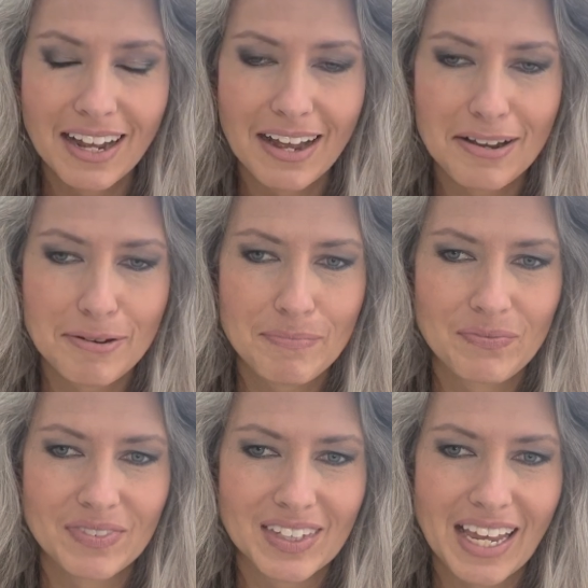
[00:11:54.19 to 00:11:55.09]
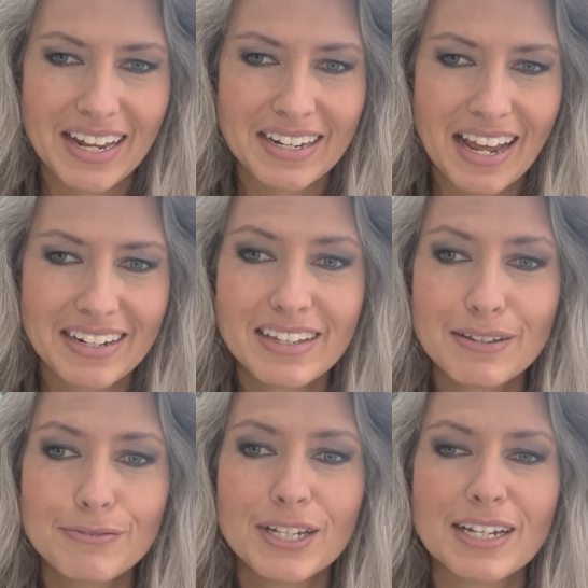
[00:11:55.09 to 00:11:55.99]
And
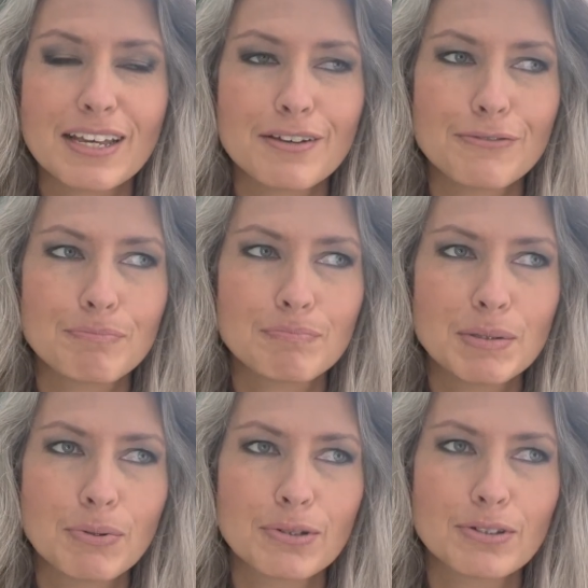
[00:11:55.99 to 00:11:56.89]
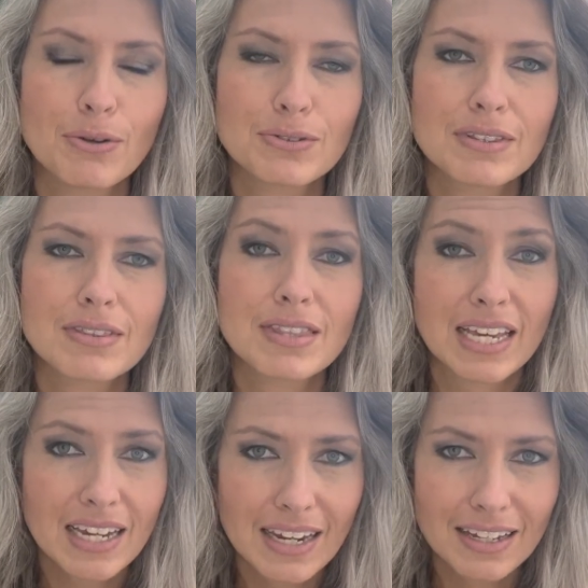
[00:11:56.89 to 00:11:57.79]
even if people don't
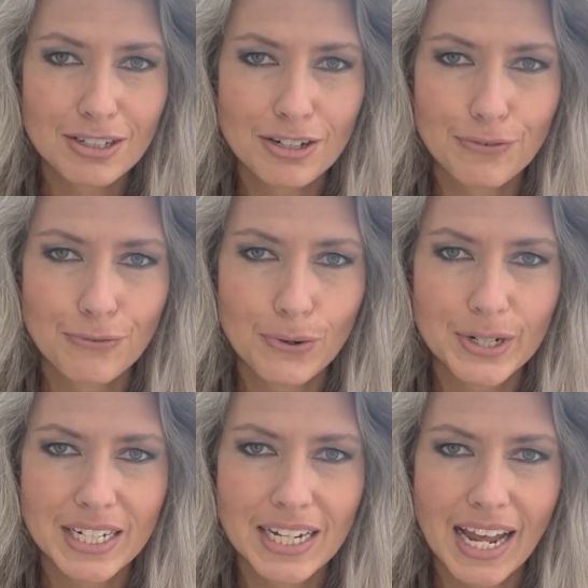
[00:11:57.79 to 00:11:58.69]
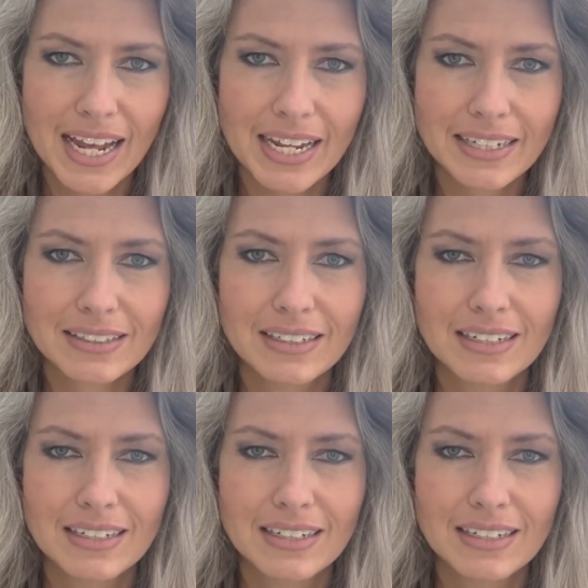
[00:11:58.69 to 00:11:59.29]
think I look 48,